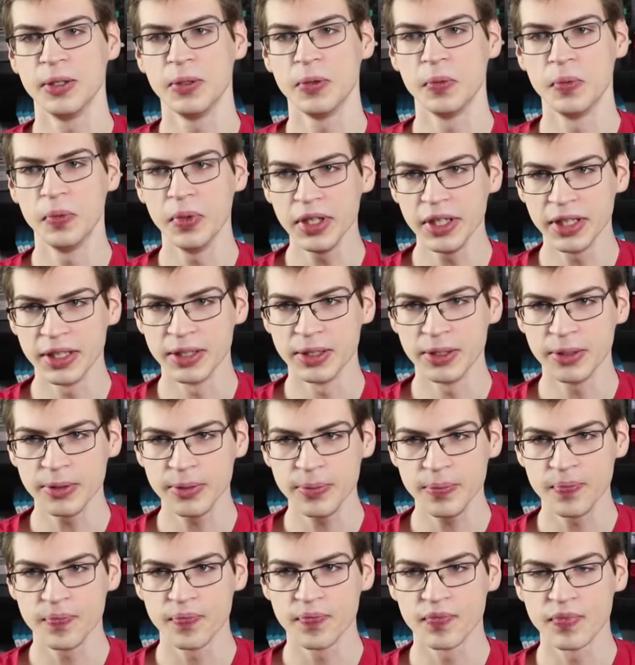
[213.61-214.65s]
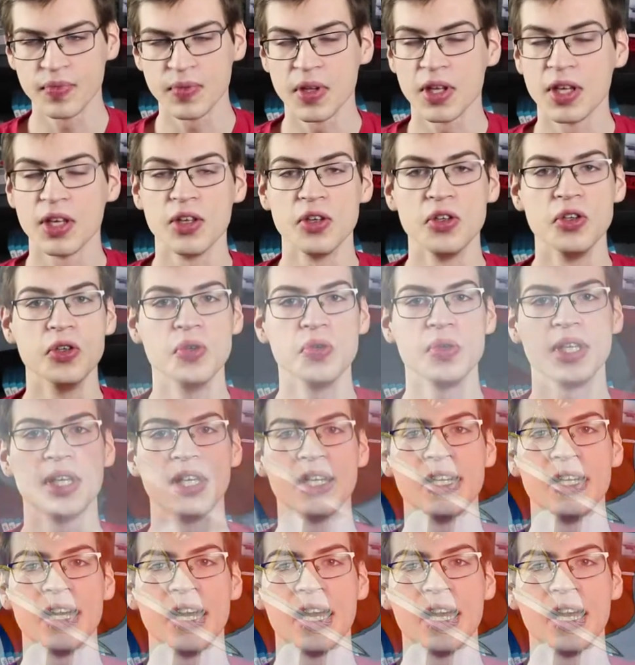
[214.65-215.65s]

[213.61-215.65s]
Well, you get